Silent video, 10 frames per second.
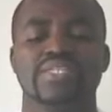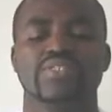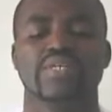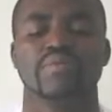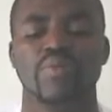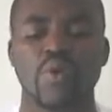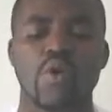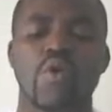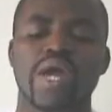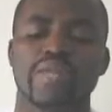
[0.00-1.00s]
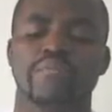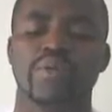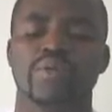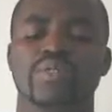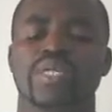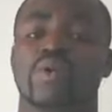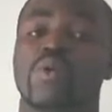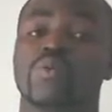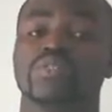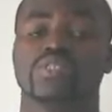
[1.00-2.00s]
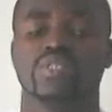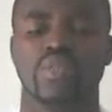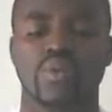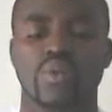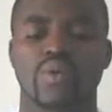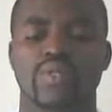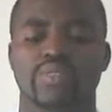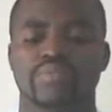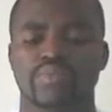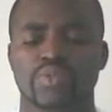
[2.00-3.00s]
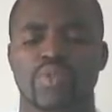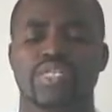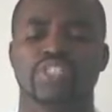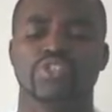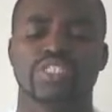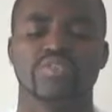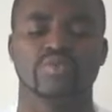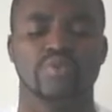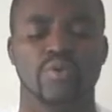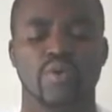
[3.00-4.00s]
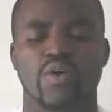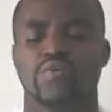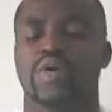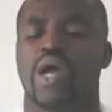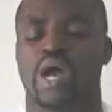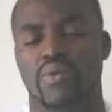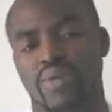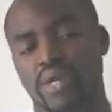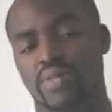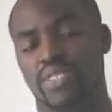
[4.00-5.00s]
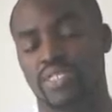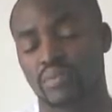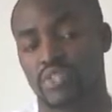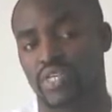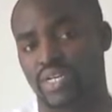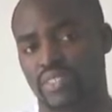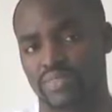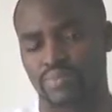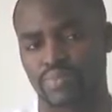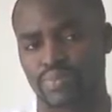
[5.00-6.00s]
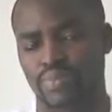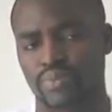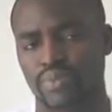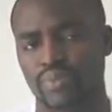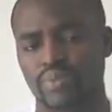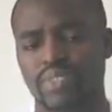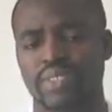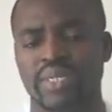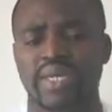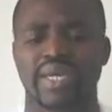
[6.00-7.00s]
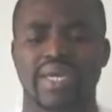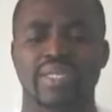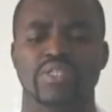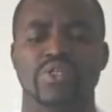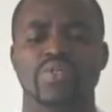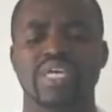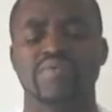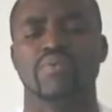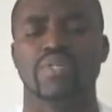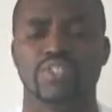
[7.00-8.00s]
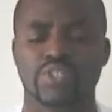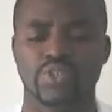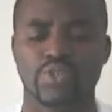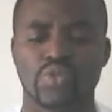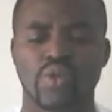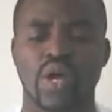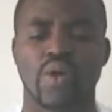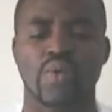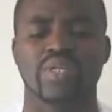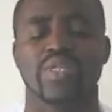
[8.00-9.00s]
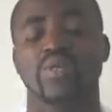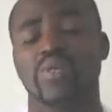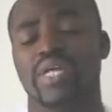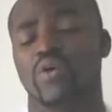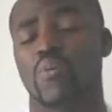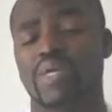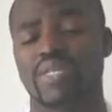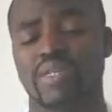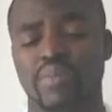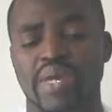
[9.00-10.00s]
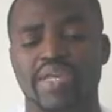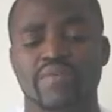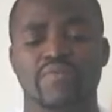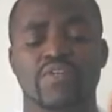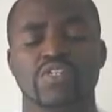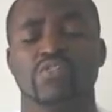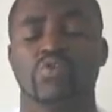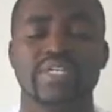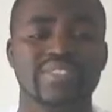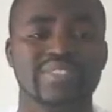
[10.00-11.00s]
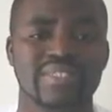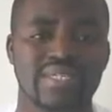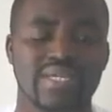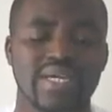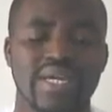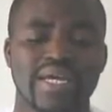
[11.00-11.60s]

and said to him, 'Go and build an altar to the Lord on the threshing floor of Araunah the Jebusite.' And so David went to do what the Lord had commanded him. In verse 20,